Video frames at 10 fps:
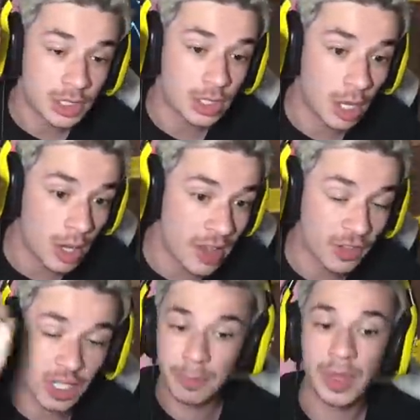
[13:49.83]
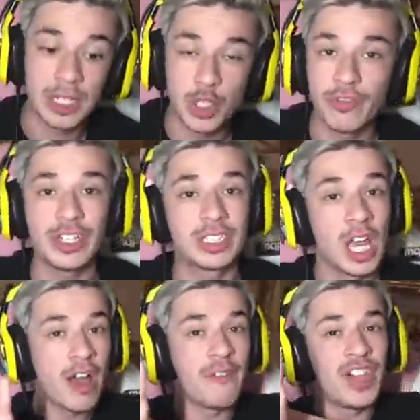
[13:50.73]
So if you're gonna play Doomfist,
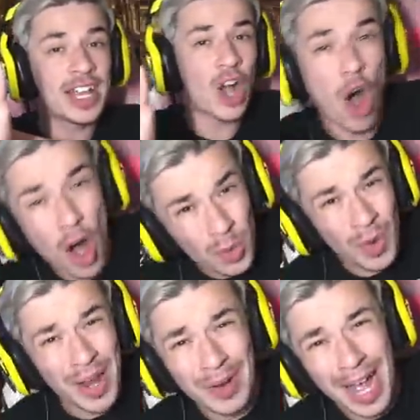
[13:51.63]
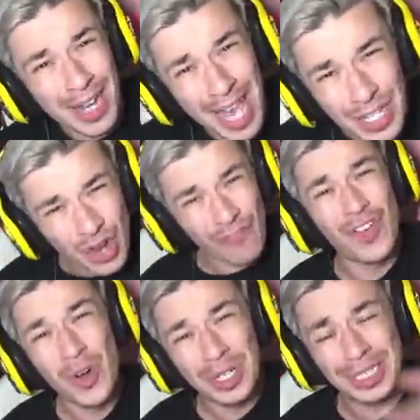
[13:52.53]
flank all the way around and don't
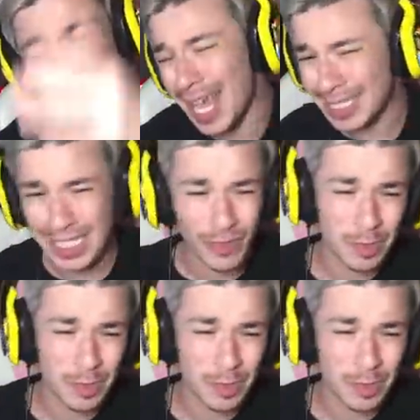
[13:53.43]
focus tanks. If